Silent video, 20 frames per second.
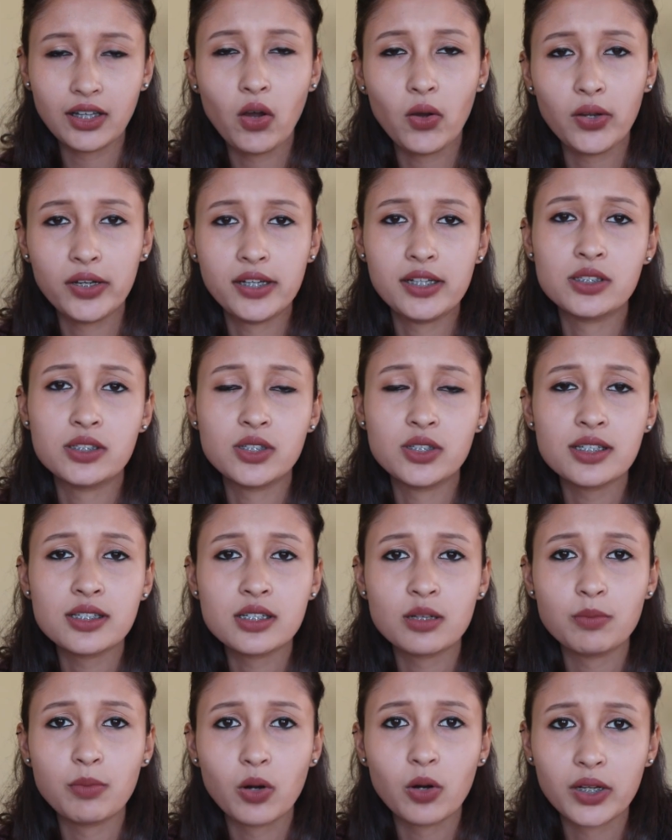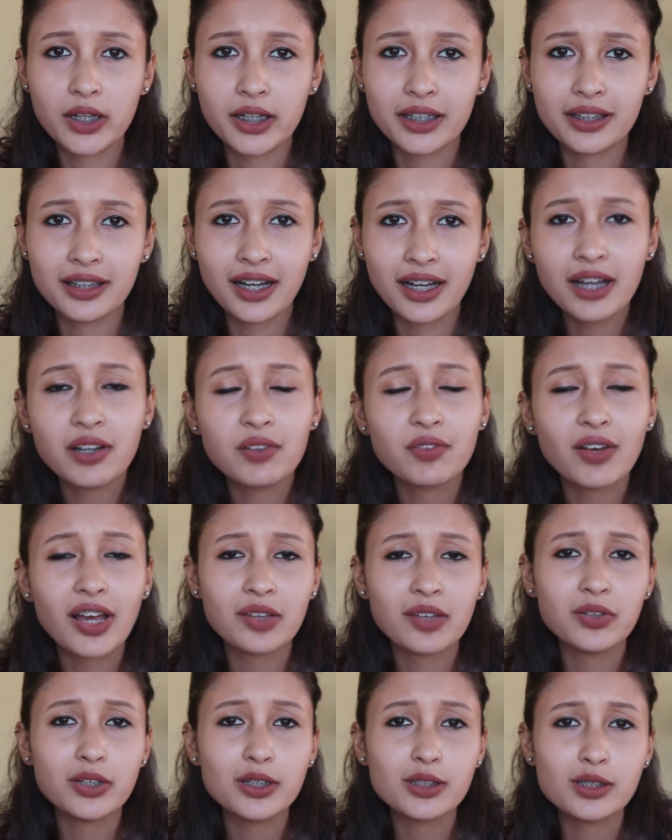Oh, it is just about teeth, right?
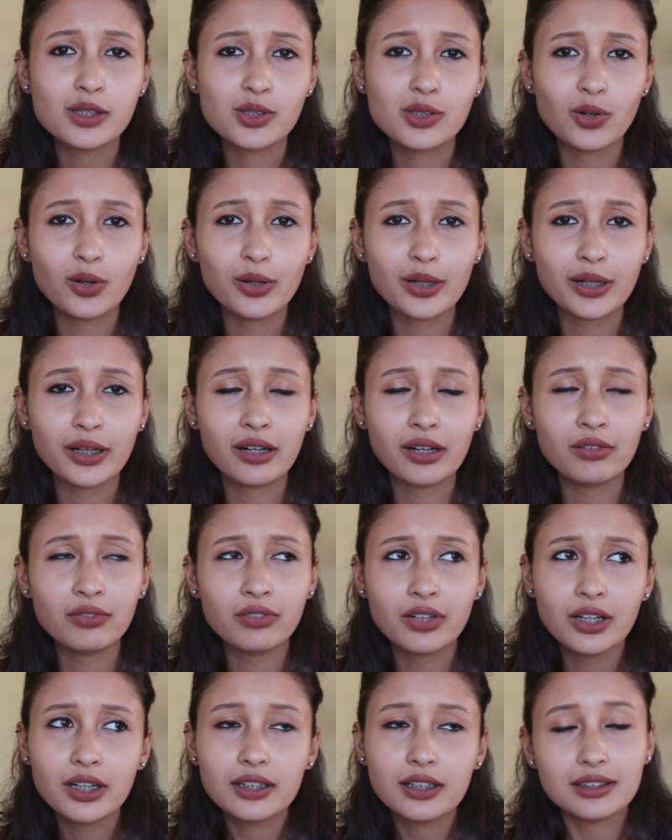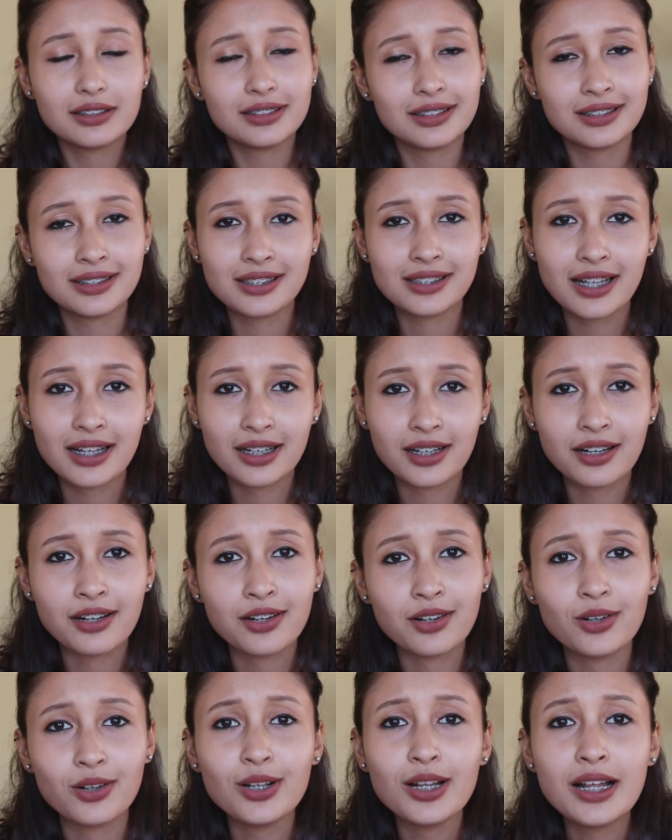5 years is not enough, this, that
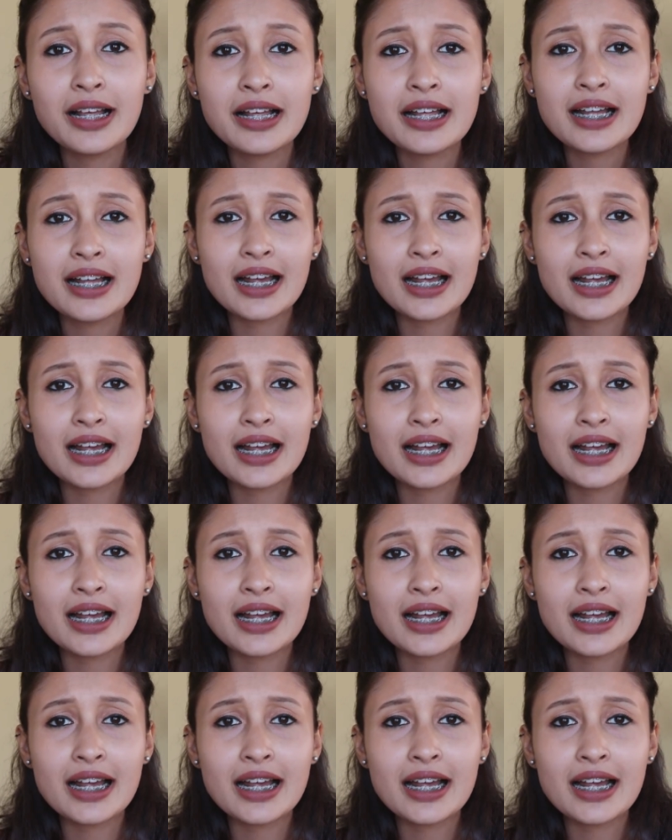and all.